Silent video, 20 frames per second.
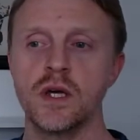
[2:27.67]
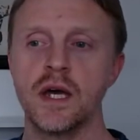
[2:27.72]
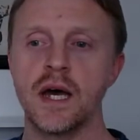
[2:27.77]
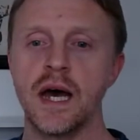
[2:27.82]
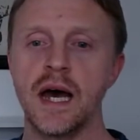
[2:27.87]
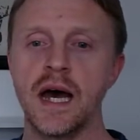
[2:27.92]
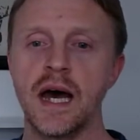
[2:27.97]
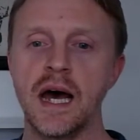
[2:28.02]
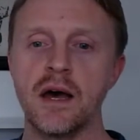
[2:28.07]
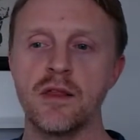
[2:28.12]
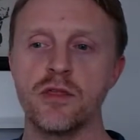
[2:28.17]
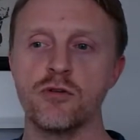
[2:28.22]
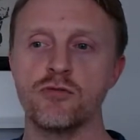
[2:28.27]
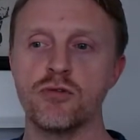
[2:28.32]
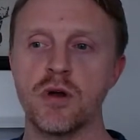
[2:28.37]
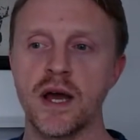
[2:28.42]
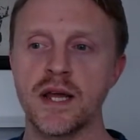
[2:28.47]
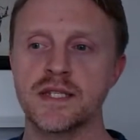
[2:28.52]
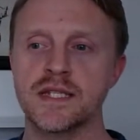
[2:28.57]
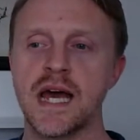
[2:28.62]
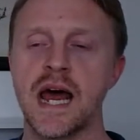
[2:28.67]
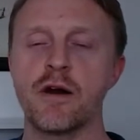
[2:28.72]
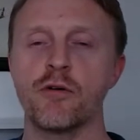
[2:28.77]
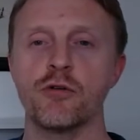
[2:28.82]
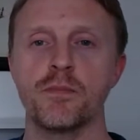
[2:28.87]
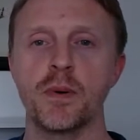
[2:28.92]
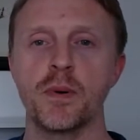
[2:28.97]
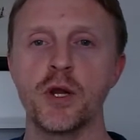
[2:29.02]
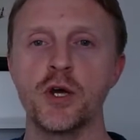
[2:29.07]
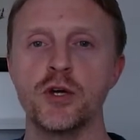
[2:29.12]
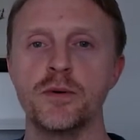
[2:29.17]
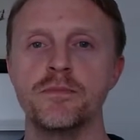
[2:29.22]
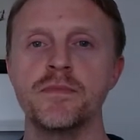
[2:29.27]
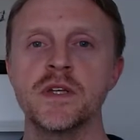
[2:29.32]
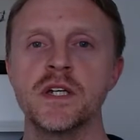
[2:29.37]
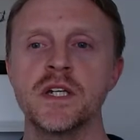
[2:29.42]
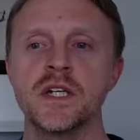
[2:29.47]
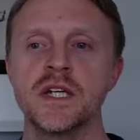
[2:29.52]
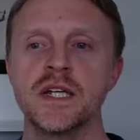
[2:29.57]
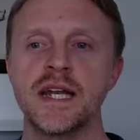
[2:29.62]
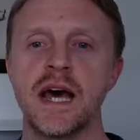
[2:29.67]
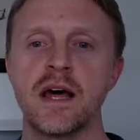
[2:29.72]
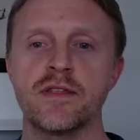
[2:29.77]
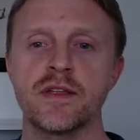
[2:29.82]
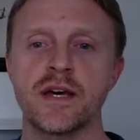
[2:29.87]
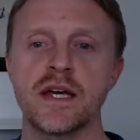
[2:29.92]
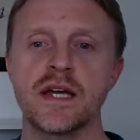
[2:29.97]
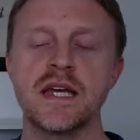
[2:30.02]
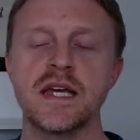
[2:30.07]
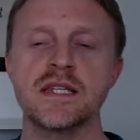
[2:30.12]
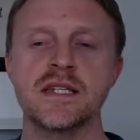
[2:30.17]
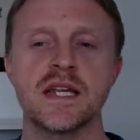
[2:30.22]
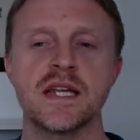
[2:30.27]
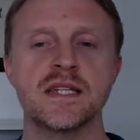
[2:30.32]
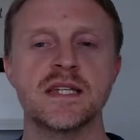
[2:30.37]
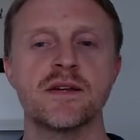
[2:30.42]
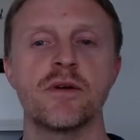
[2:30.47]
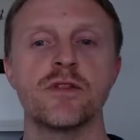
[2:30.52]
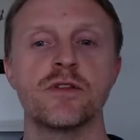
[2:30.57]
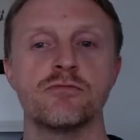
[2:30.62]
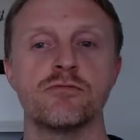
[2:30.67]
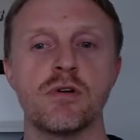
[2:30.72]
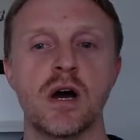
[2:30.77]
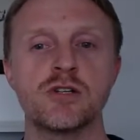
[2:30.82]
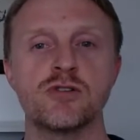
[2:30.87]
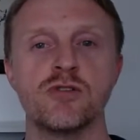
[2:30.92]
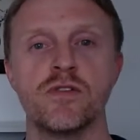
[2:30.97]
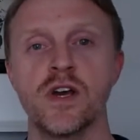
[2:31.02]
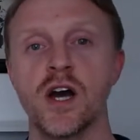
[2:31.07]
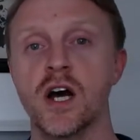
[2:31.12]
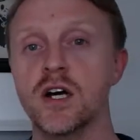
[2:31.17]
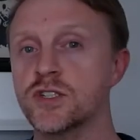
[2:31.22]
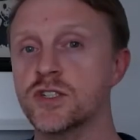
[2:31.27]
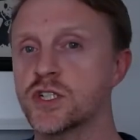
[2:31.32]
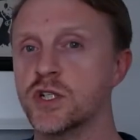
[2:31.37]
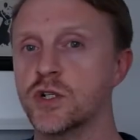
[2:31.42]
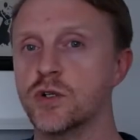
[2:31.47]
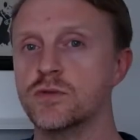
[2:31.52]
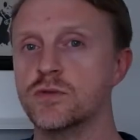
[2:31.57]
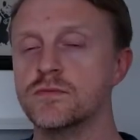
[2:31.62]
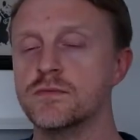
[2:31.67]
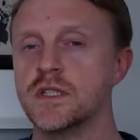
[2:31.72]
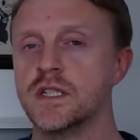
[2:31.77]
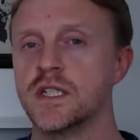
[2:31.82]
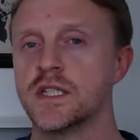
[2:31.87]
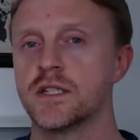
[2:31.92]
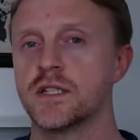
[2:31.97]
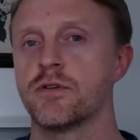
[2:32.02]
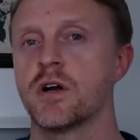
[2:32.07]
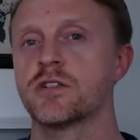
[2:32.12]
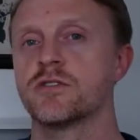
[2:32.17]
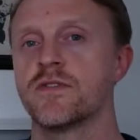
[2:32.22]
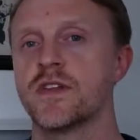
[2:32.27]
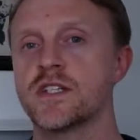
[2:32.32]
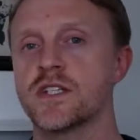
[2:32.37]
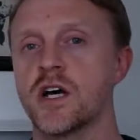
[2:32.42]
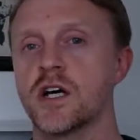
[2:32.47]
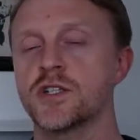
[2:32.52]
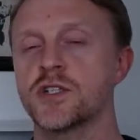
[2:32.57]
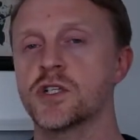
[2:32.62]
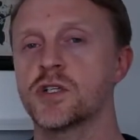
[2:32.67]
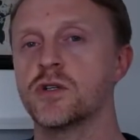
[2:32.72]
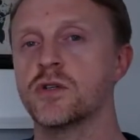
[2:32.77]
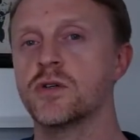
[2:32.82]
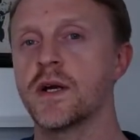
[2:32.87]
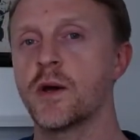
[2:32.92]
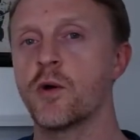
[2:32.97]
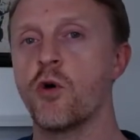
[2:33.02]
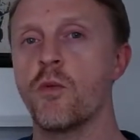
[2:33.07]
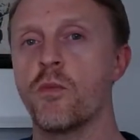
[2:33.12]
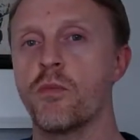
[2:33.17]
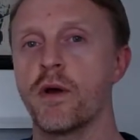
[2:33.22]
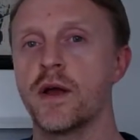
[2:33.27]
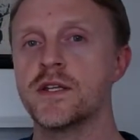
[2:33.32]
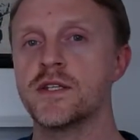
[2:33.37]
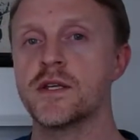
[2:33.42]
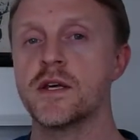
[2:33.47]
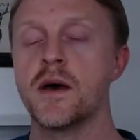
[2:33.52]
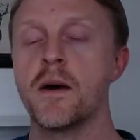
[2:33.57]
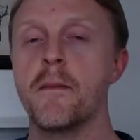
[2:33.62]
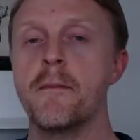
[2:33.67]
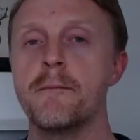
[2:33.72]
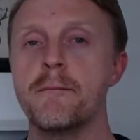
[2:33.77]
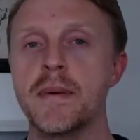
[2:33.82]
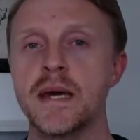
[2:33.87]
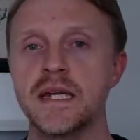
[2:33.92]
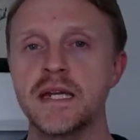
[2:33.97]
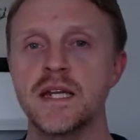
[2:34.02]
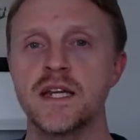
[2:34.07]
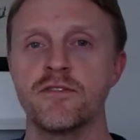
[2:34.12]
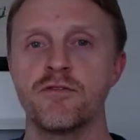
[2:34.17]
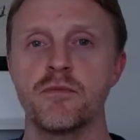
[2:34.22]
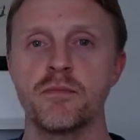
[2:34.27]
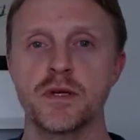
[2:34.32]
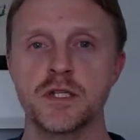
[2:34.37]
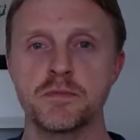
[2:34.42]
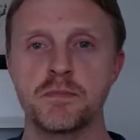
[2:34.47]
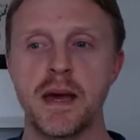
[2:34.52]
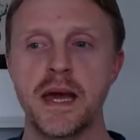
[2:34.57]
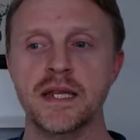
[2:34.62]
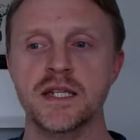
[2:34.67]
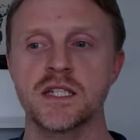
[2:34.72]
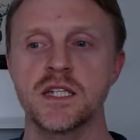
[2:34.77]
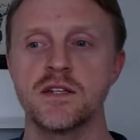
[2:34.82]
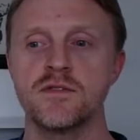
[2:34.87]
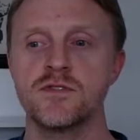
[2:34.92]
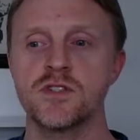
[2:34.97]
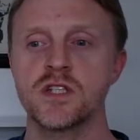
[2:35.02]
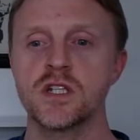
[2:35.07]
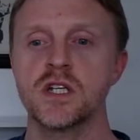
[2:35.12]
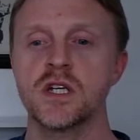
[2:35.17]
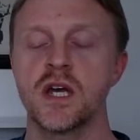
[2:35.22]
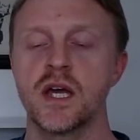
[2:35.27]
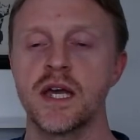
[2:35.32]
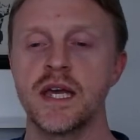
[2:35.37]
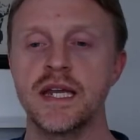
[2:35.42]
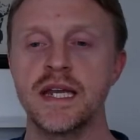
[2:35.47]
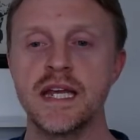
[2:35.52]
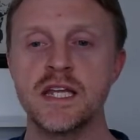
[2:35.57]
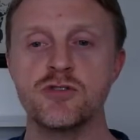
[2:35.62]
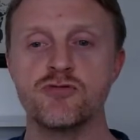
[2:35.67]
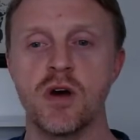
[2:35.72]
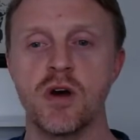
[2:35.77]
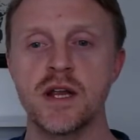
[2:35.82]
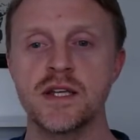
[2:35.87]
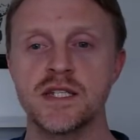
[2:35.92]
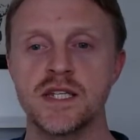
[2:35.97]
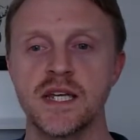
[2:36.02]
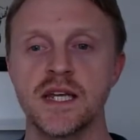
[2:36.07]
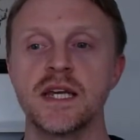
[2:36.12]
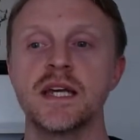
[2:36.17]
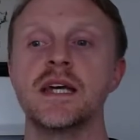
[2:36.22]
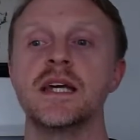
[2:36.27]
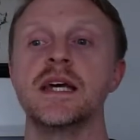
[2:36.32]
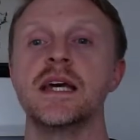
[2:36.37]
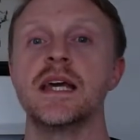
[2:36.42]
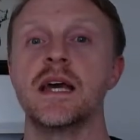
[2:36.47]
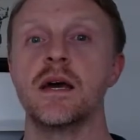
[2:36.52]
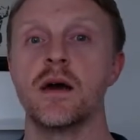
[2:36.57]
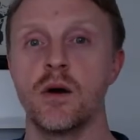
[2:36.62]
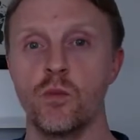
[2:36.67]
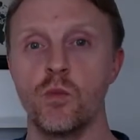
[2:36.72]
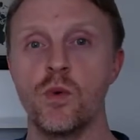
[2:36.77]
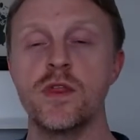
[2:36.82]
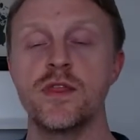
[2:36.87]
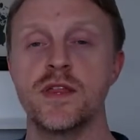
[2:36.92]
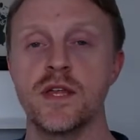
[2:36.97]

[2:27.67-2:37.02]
the writer Harold Bloom. Now that isn't necessarily the writer of the article. The writer of this article incorporates many different perspectives in his writing with,